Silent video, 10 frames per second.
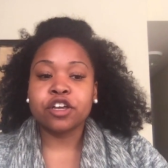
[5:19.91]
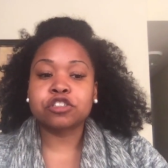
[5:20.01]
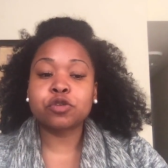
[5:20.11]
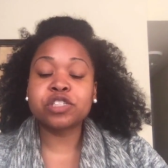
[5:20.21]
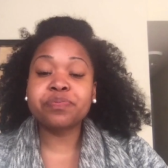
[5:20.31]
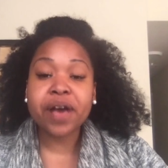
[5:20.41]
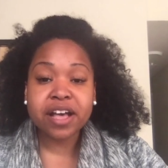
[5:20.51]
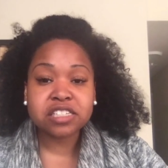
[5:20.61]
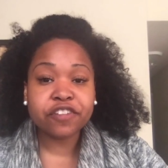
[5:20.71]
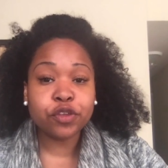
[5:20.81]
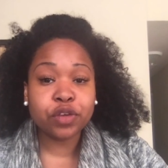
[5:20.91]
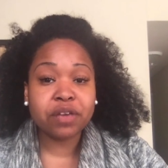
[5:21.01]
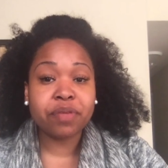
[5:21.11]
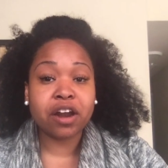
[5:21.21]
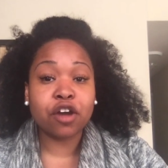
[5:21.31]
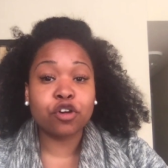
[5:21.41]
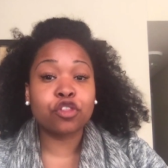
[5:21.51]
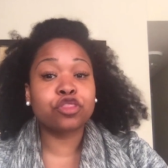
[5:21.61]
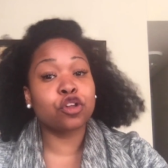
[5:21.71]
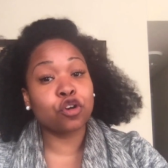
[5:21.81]
So it's best if you keep that under
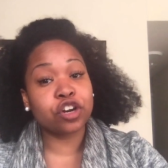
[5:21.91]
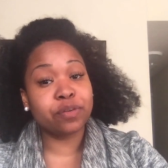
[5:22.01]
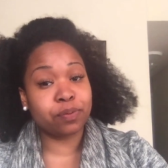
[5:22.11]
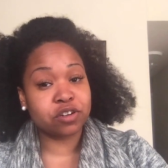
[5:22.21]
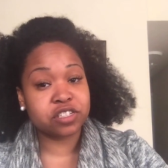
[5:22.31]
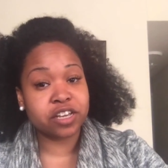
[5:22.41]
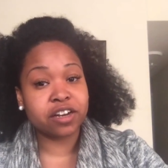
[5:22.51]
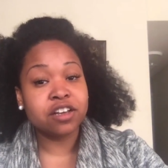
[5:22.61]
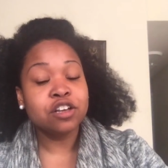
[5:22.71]
30%.